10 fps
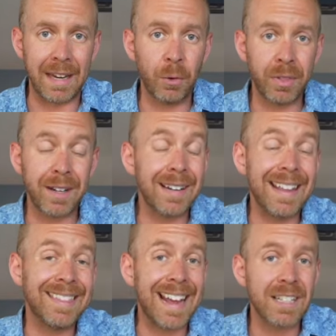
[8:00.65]
out there,
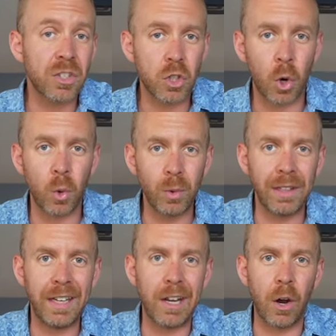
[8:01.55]
and that's
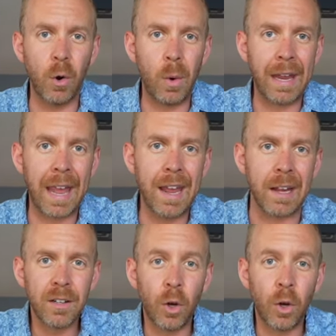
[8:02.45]
totally okay.